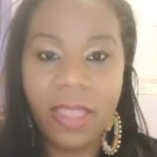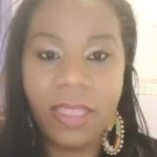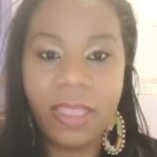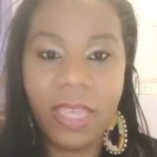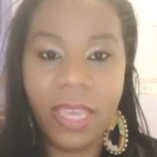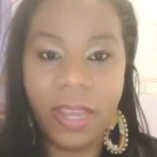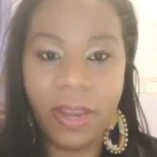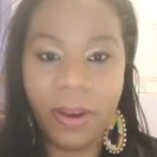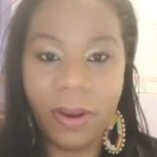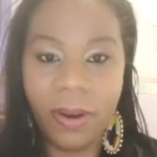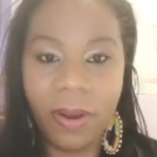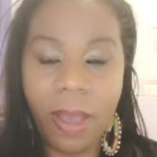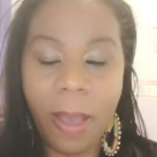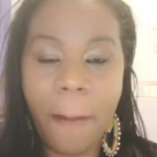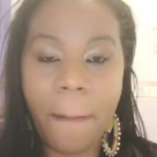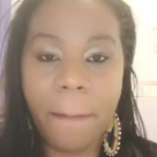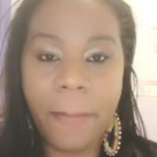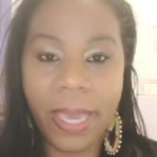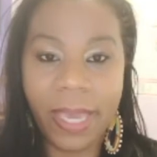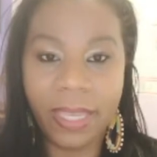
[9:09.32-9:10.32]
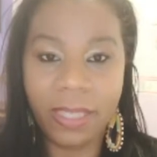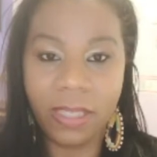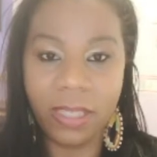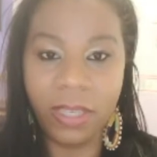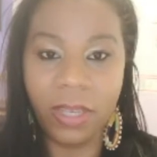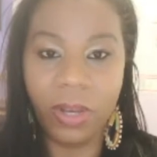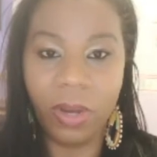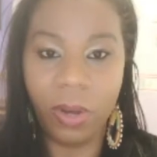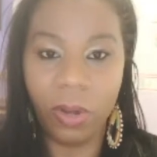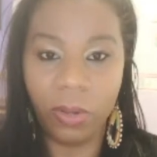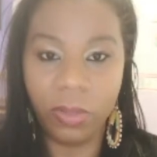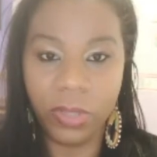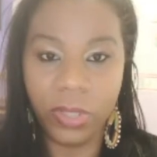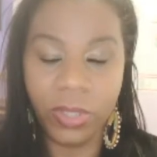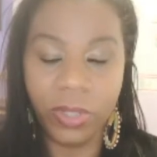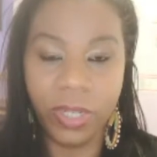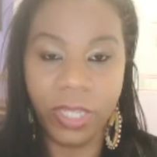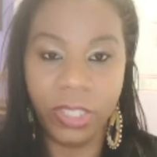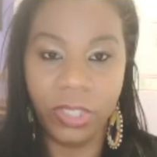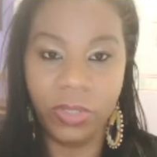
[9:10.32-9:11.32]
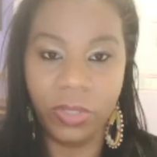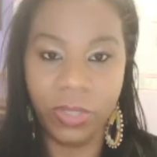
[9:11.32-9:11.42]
their amazing culture and